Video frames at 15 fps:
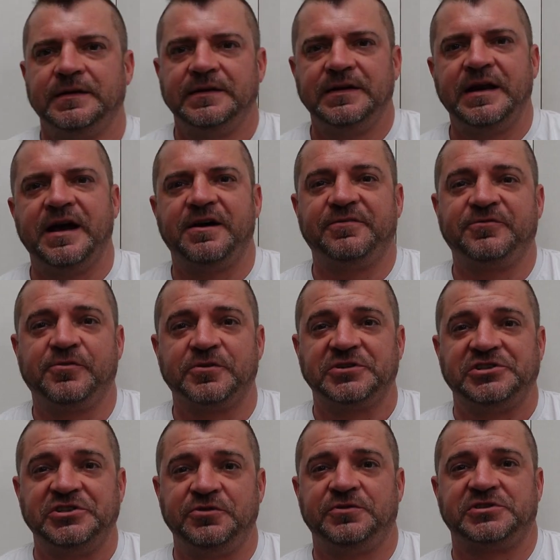Now, of
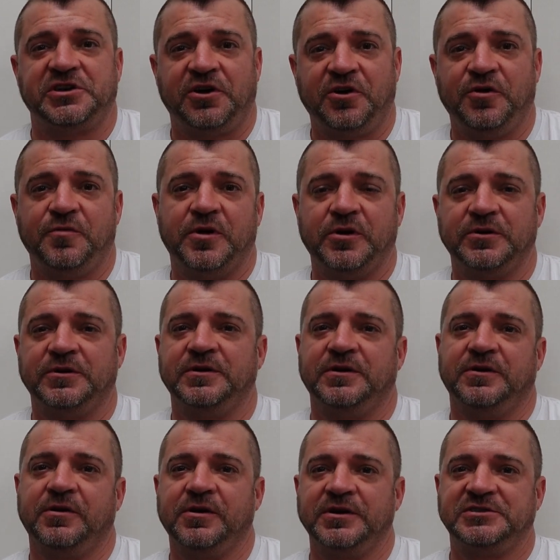course, you as a homeowner
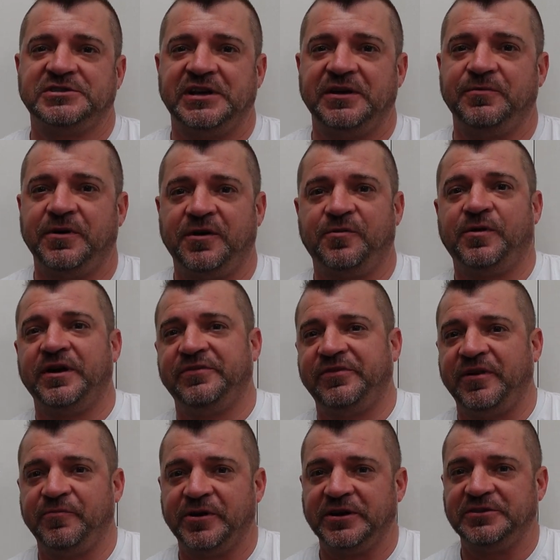are going to say, well, what if
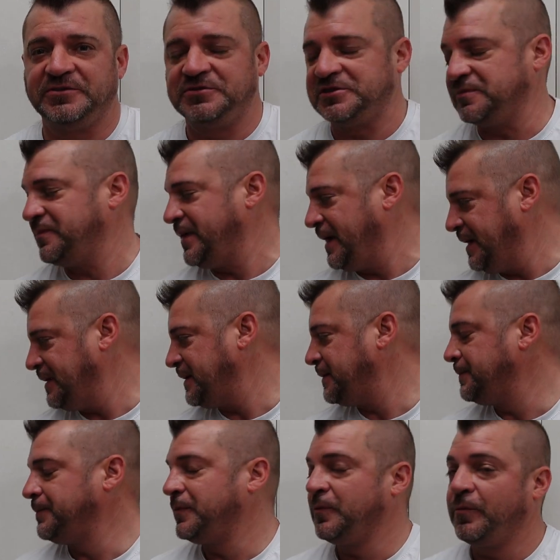I want to do some painting?
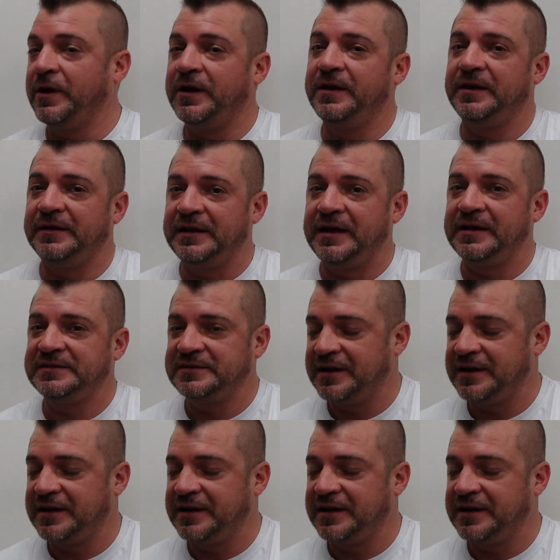Well, a lot of